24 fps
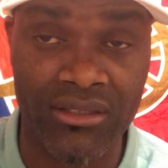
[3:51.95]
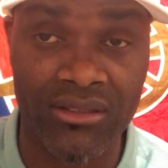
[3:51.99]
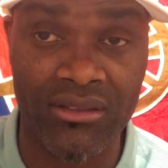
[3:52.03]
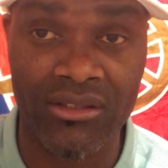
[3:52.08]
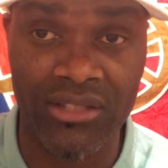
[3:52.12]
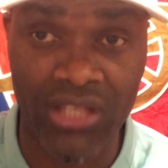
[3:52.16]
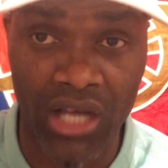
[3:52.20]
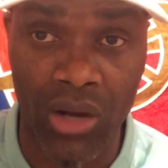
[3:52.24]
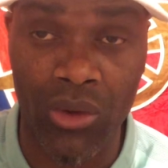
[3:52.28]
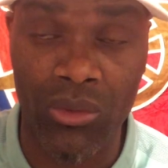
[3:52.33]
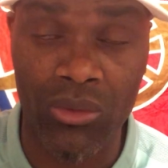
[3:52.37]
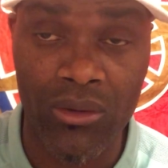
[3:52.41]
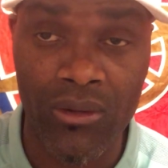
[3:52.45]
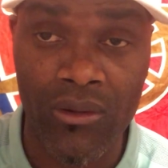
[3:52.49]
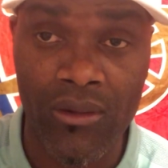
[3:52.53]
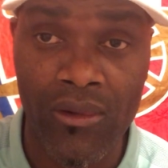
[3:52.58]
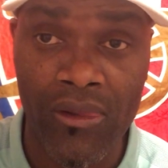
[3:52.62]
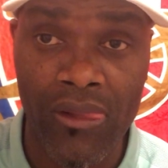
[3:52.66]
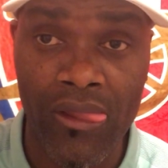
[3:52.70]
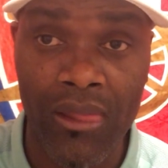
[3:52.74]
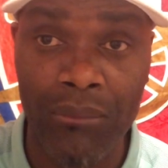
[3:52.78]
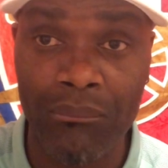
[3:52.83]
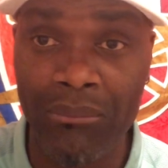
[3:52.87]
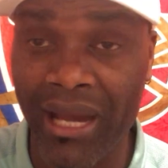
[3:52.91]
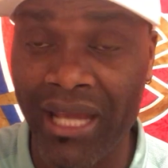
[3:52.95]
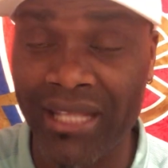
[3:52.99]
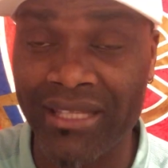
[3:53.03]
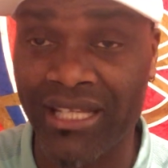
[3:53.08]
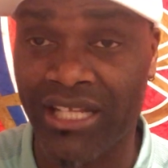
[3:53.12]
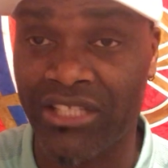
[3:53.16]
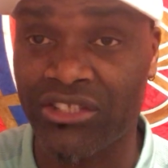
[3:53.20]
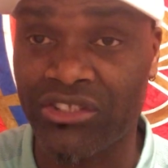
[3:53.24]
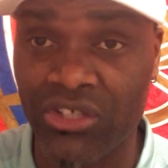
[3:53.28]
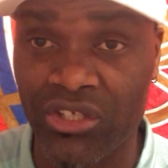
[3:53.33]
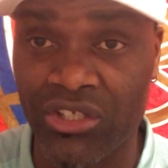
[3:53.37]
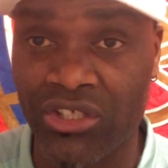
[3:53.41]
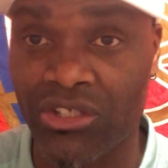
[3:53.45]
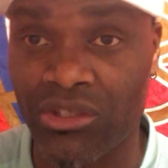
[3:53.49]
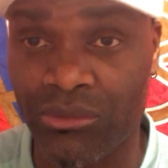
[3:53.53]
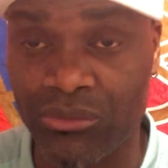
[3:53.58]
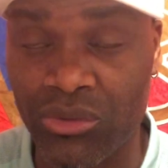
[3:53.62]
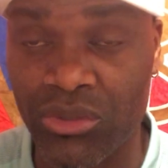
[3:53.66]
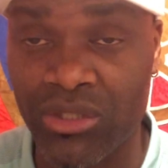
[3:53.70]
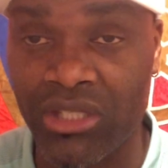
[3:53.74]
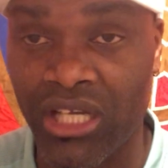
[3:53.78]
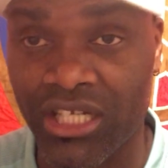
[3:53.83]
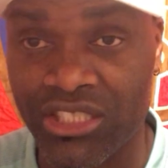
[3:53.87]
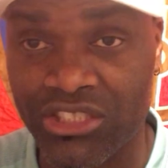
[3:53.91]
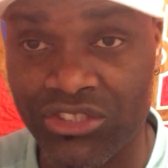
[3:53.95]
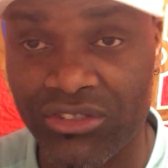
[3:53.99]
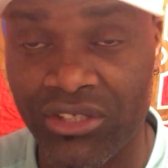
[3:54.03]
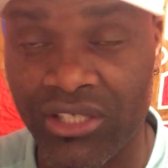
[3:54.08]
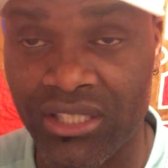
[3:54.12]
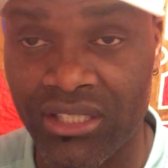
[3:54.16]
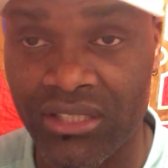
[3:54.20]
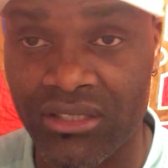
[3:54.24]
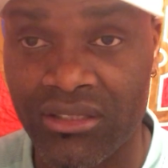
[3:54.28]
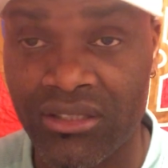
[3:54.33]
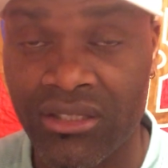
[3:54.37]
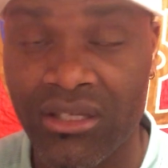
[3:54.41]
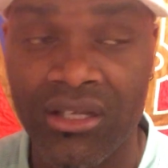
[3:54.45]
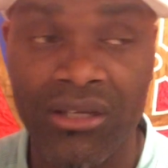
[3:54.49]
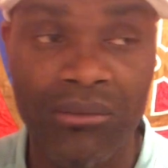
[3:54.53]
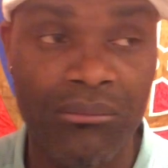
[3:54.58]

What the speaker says: now by not turning up to their training.